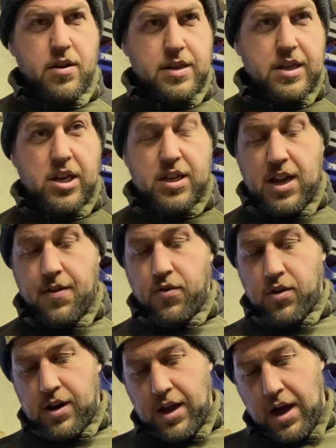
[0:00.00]
suggest
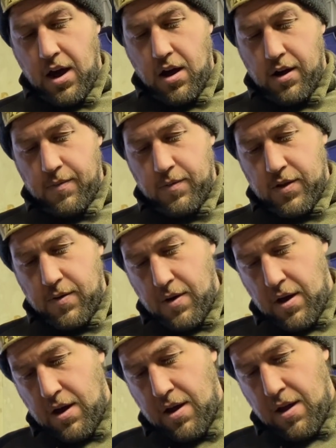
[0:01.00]
everyone at home
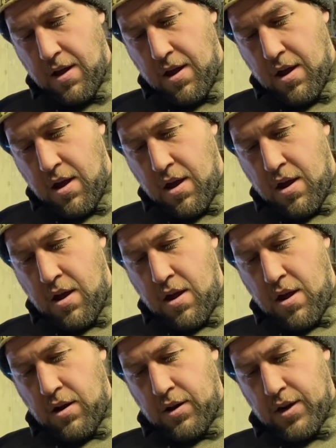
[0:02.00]
to
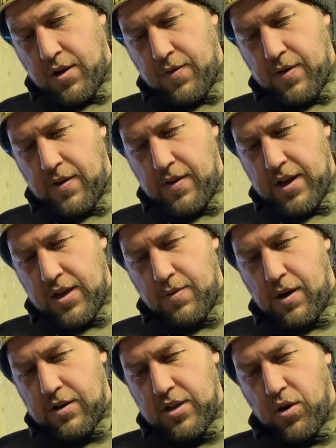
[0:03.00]
do this
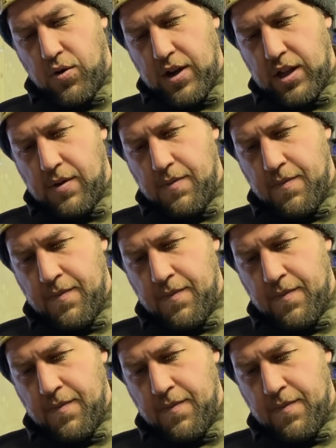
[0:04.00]
whilst holding them.